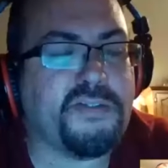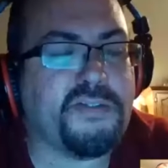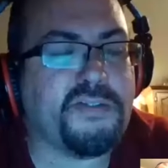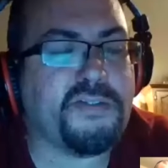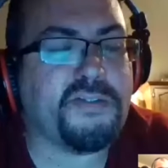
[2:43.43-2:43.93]

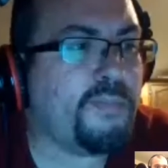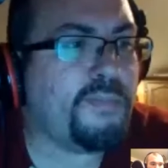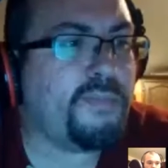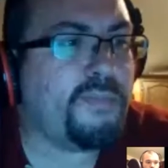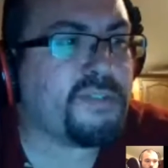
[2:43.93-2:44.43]

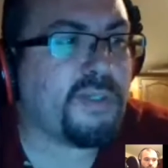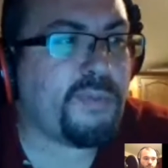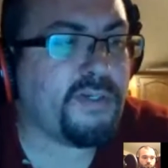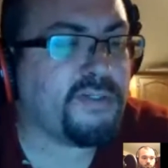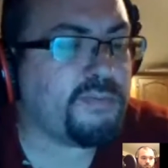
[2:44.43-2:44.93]
The first couple of
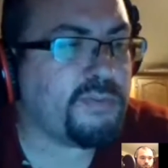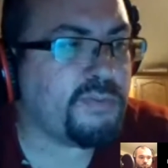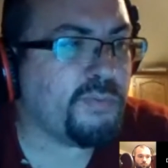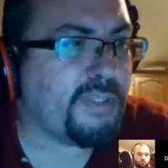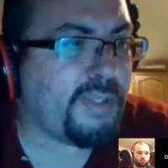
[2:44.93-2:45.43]
years, it was
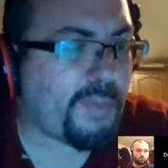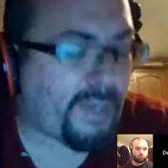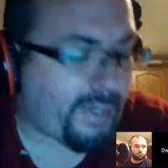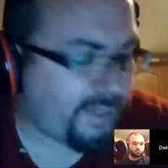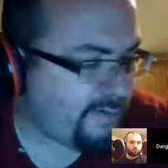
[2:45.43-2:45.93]
really
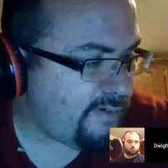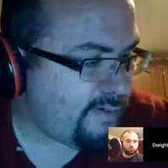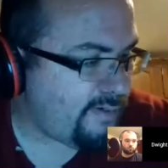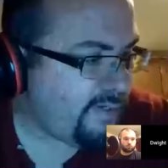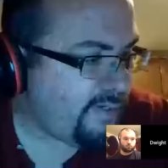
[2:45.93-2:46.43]
bad.
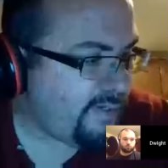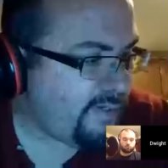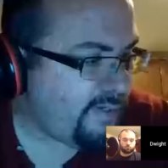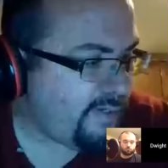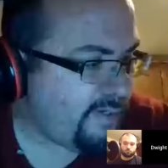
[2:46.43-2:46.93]
I was
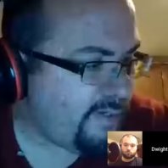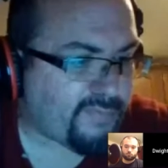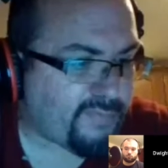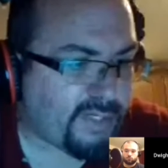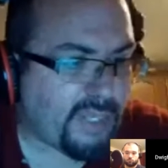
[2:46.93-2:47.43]
just
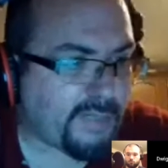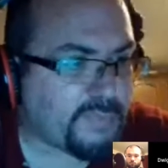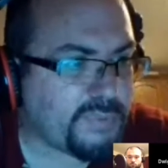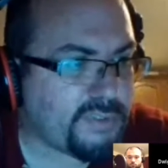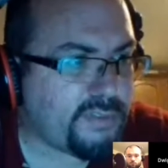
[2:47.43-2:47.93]
drafting
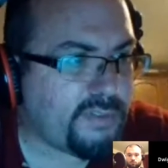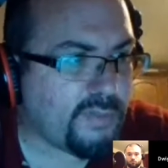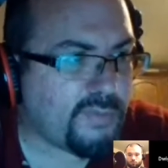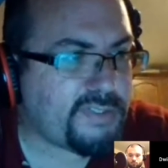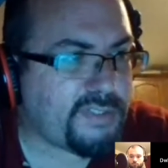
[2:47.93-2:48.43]
names.
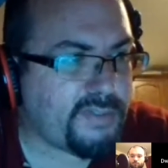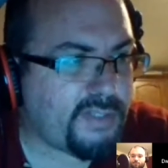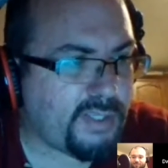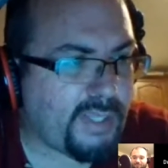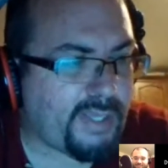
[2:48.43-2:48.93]
There
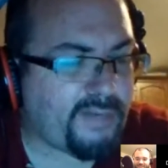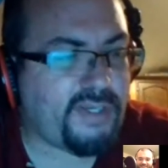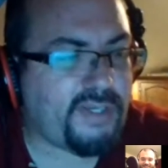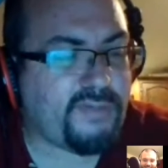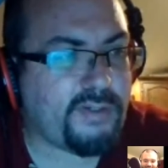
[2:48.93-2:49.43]
wasn't a lot of
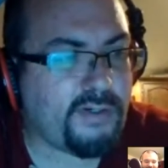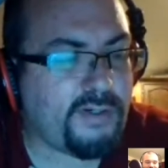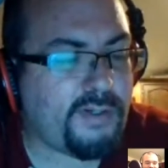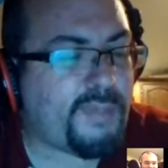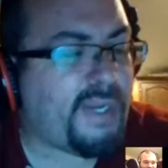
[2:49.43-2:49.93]
Devy or
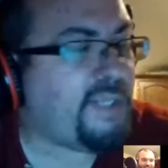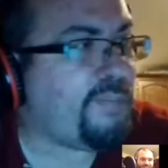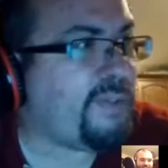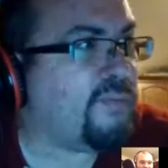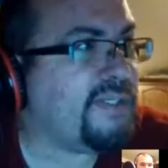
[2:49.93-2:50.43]

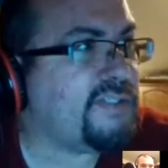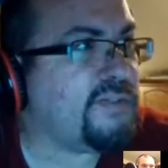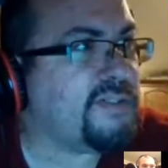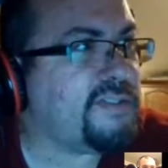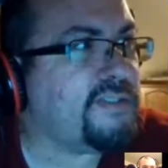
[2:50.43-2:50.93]
IDP
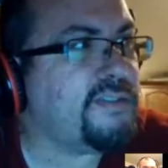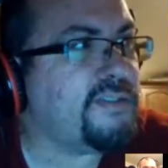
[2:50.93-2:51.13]
resources.